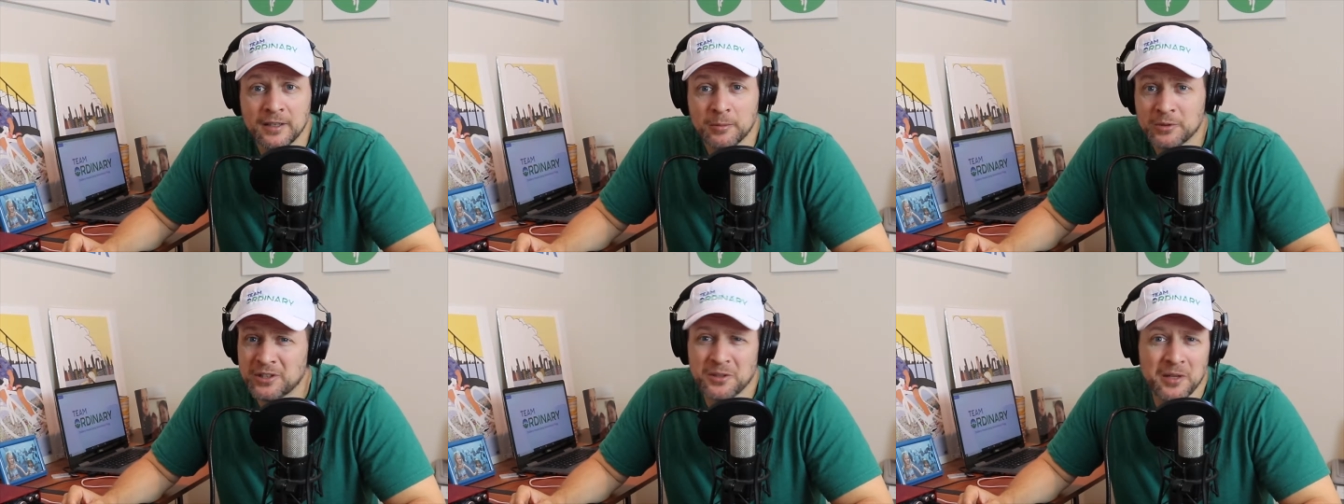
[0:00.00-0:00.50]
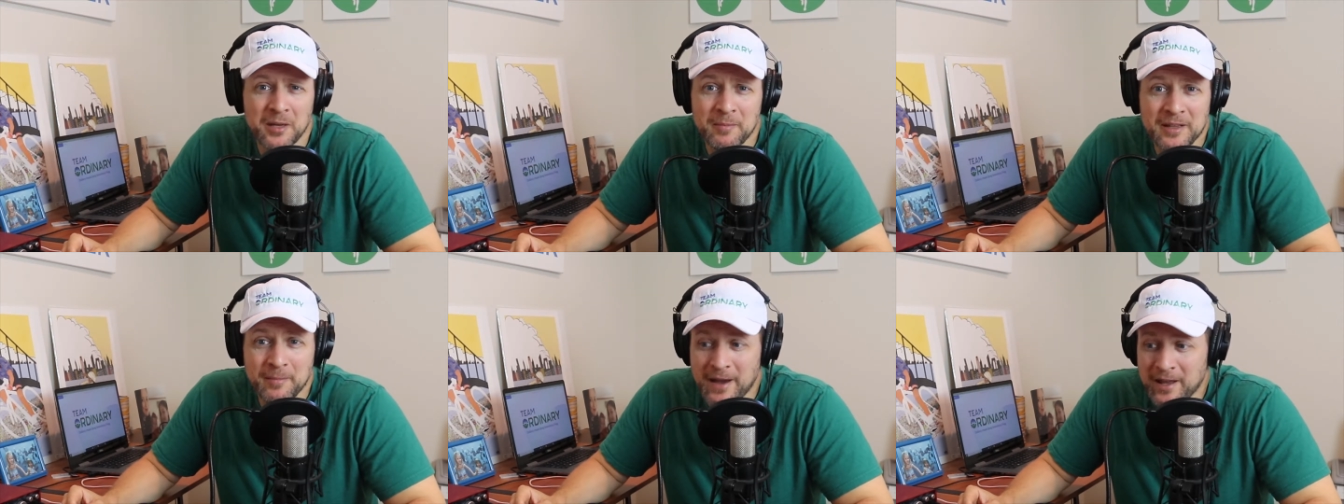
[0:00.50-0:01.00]
But just don't give
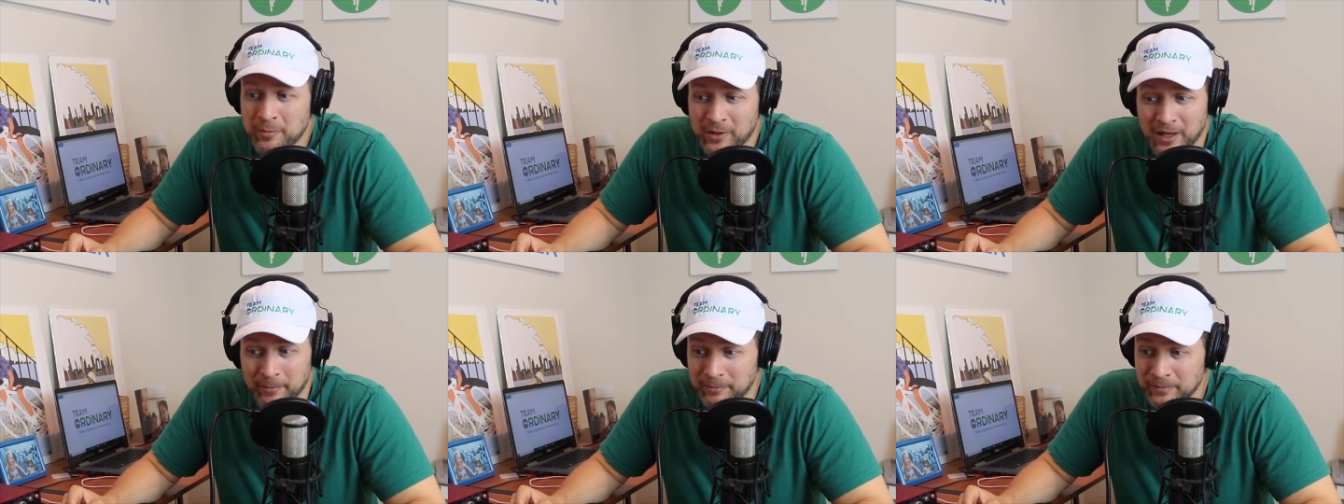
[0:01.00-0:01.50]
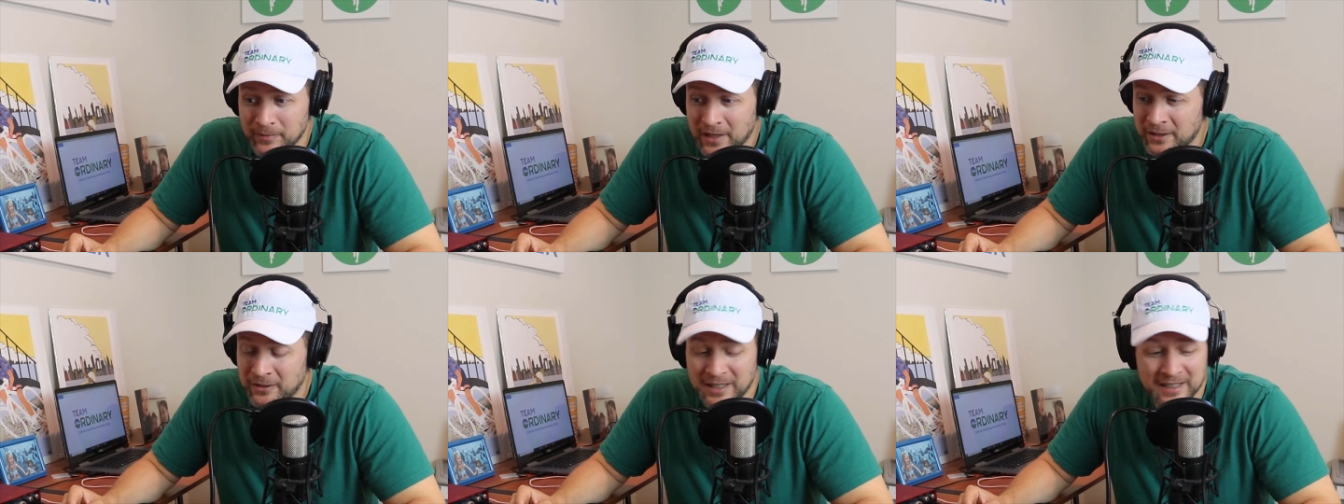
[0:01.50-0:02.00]
me the math problem.
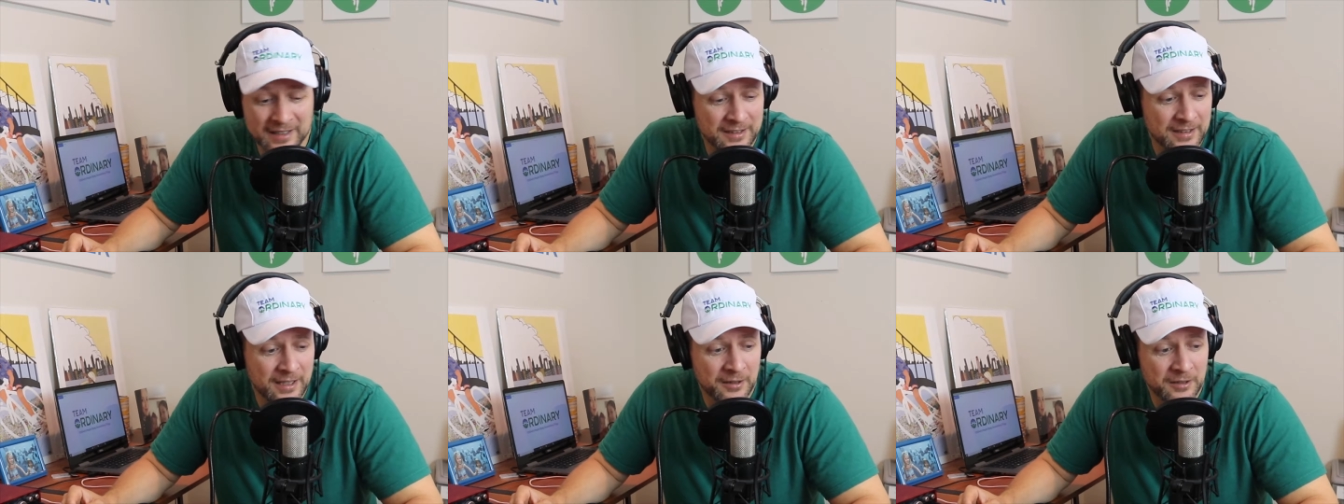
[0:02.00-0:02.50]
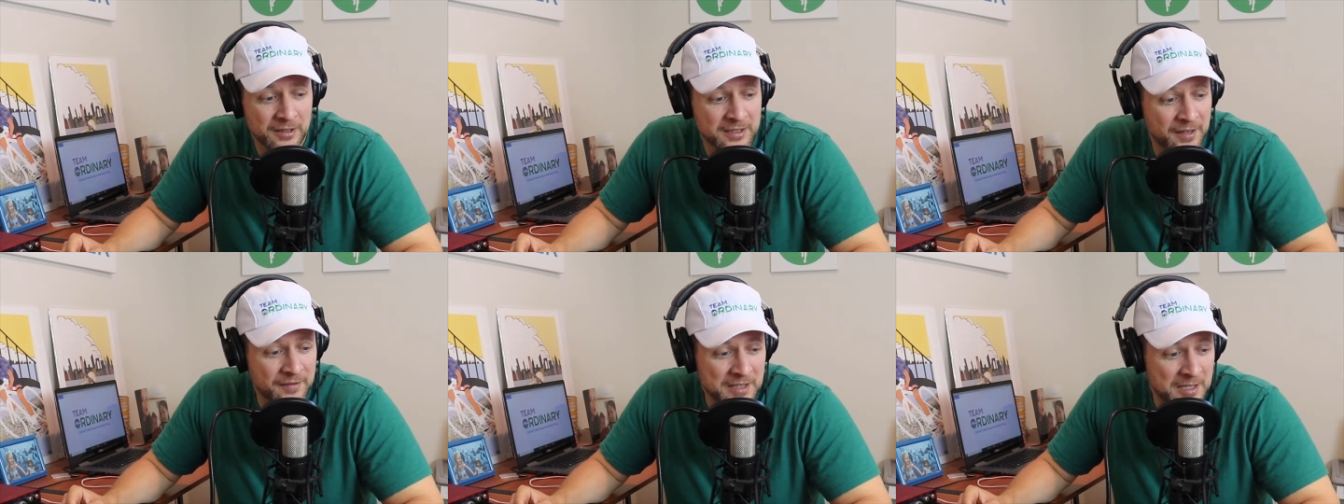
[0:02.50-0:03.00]
I don't need it.
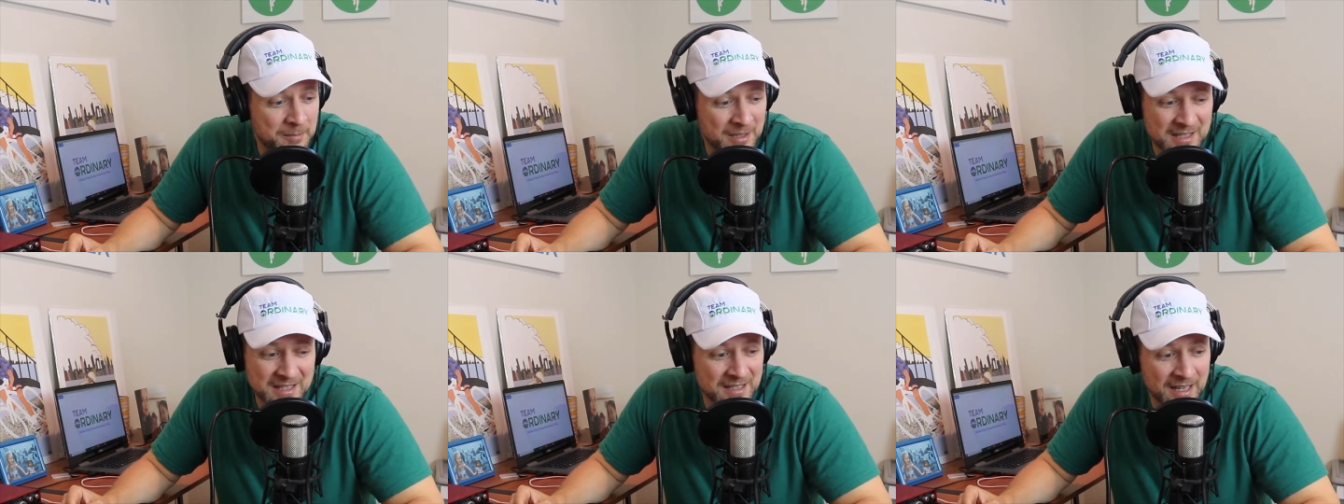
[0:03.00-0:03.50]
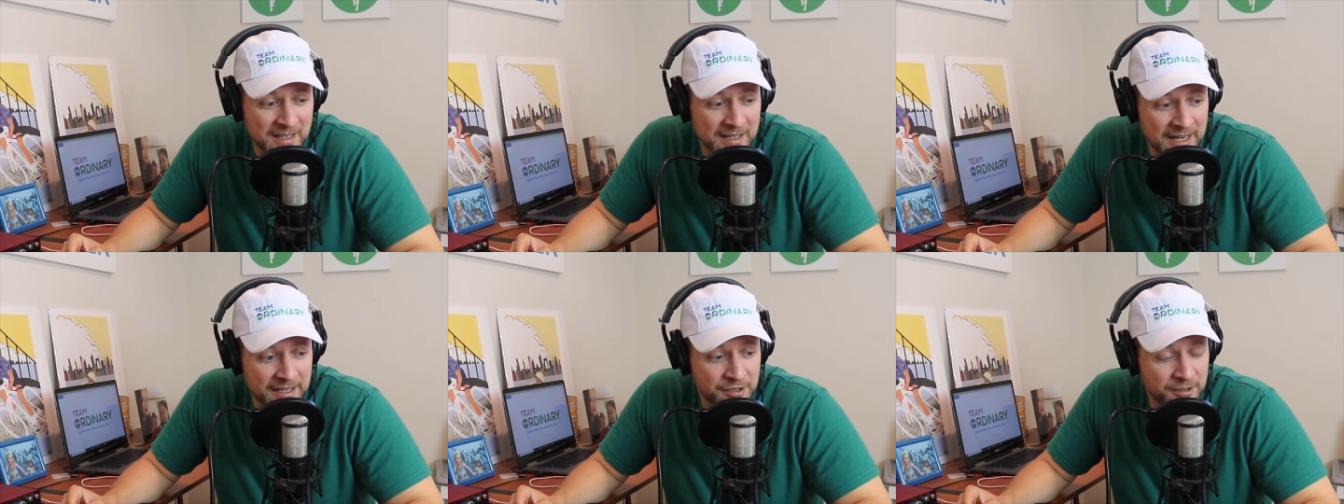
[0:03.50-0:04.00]
17 months is not
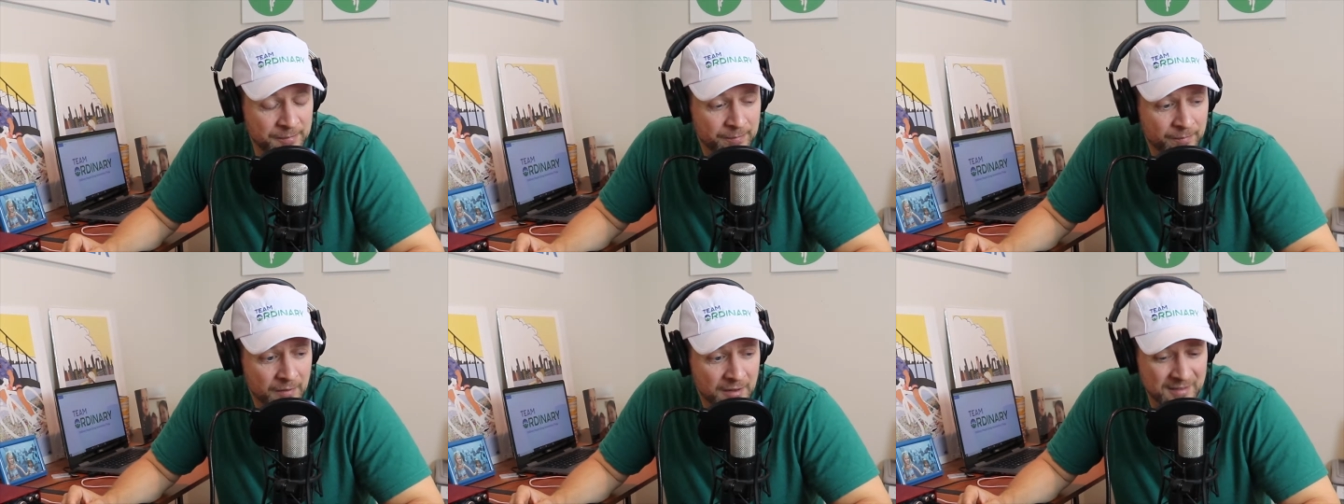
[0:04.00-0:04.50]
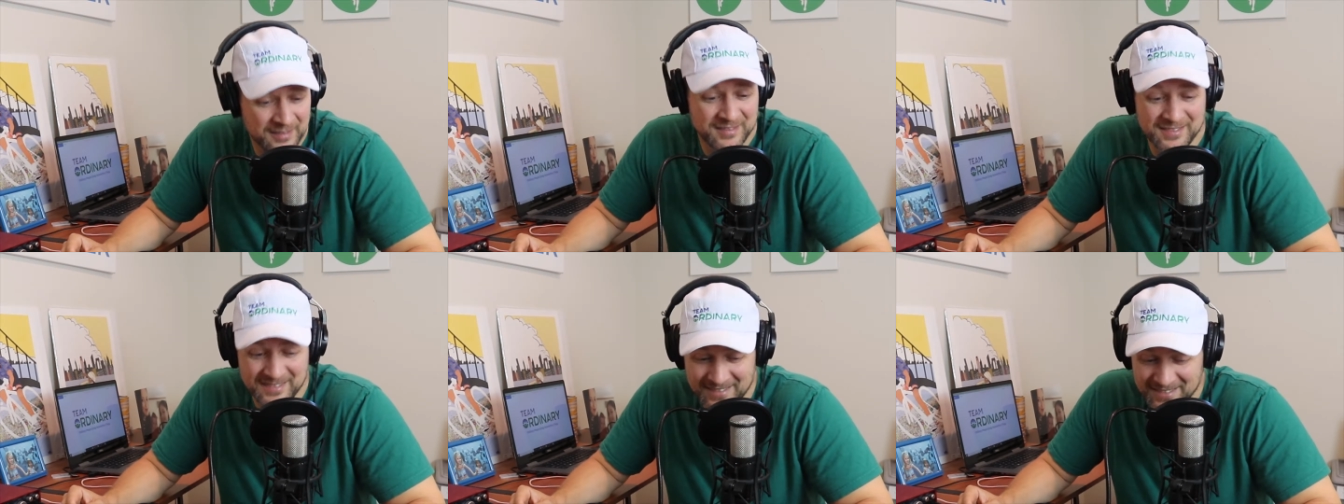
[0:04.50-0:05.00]
an age.
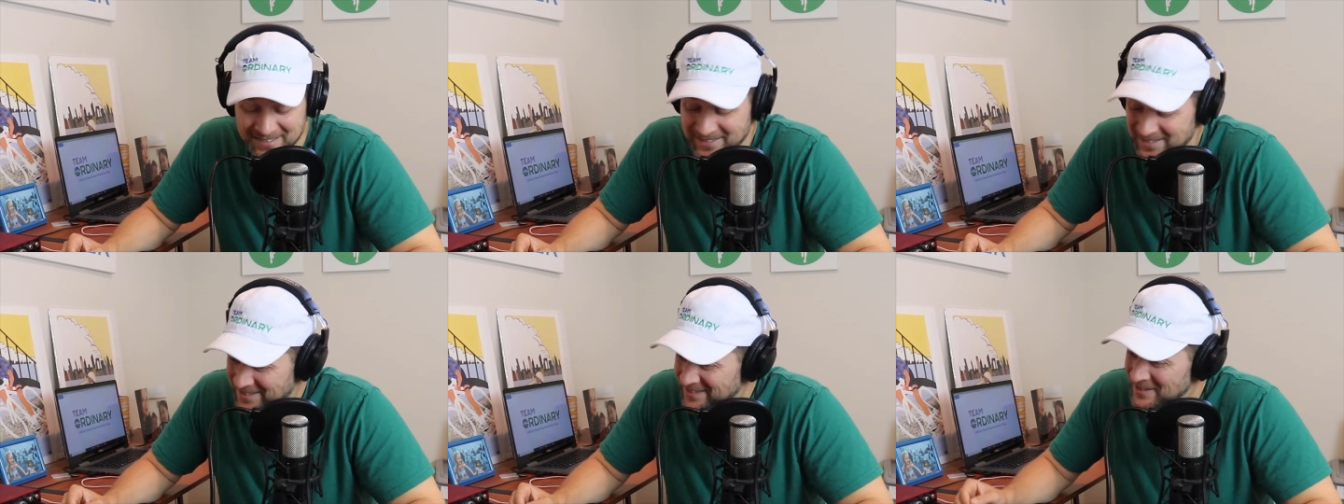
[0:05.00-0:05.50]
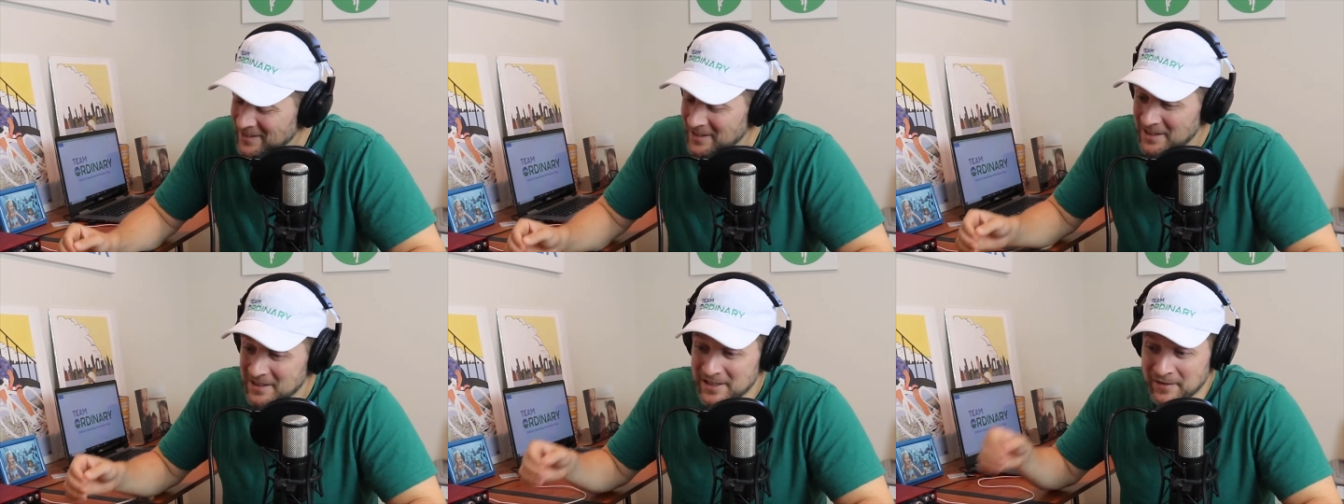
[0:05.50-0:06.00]

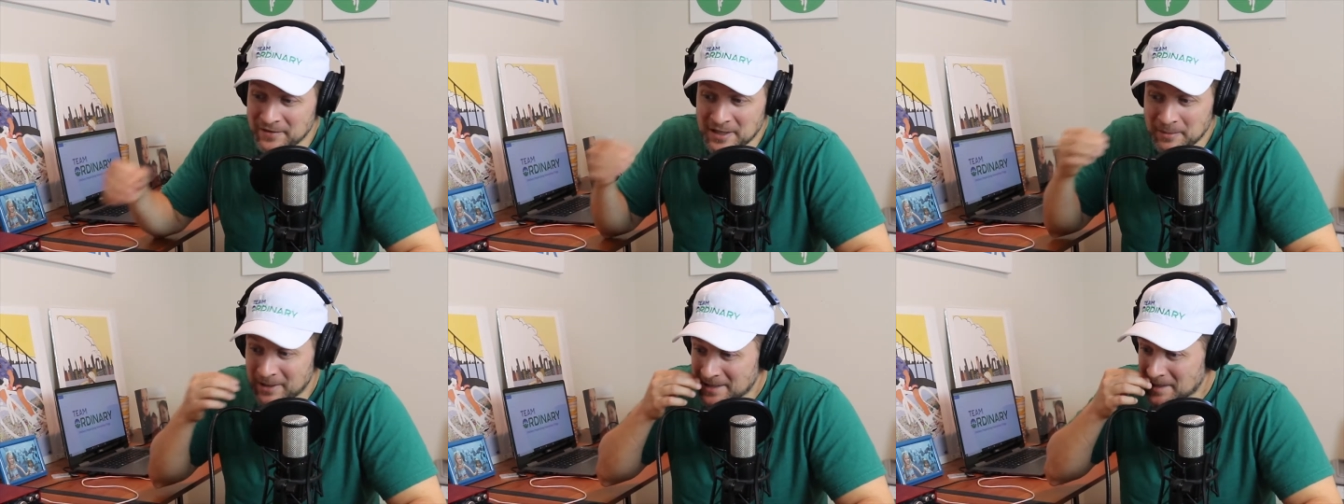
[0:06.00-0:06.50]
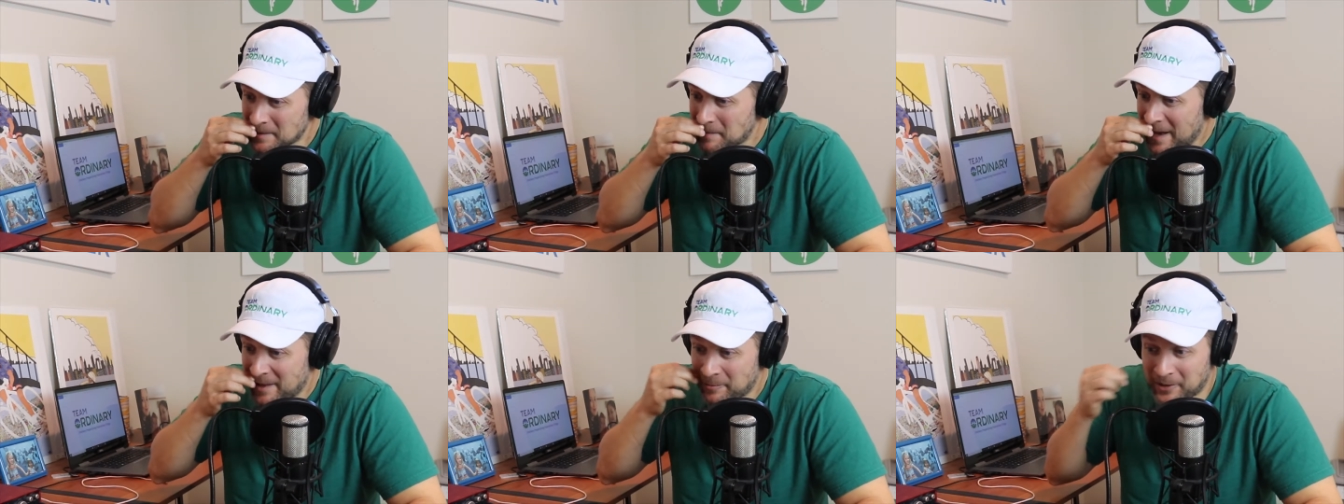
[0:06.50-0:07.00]
17 months is a
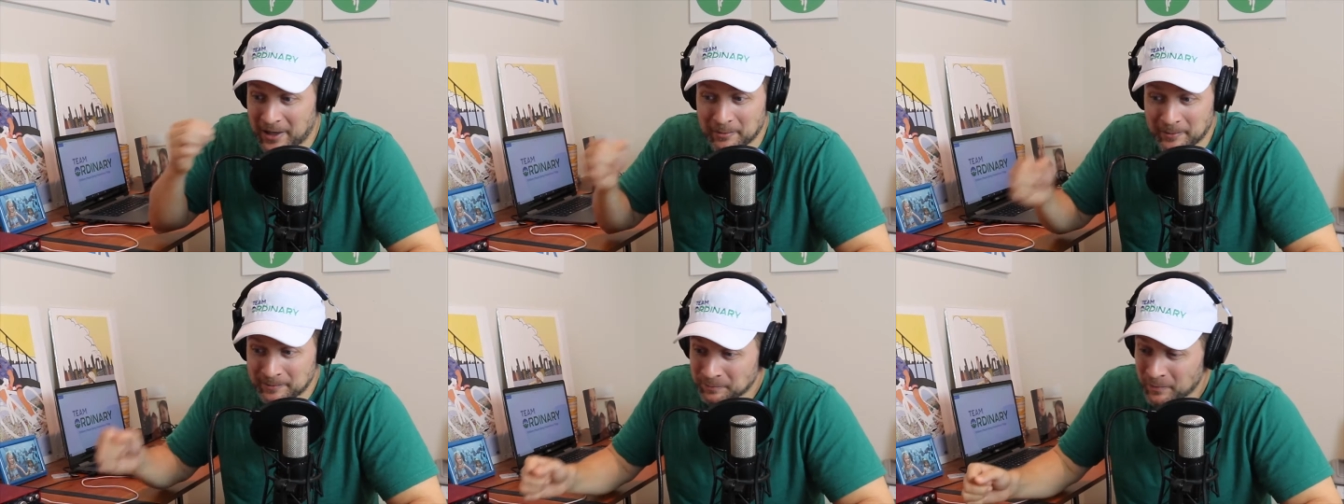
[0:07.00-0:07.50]
math problem.